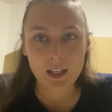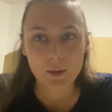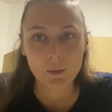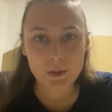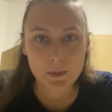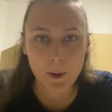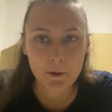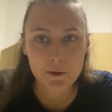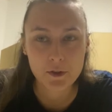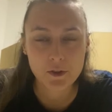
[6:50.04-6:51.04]
Well,
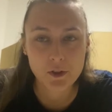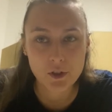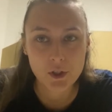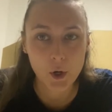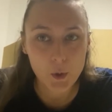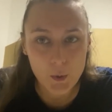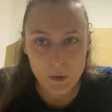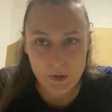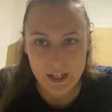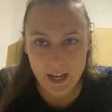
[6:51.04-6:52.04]
tomorrow's
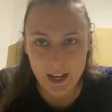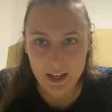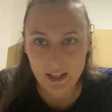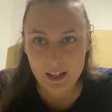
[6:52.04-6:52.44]
Tuesday.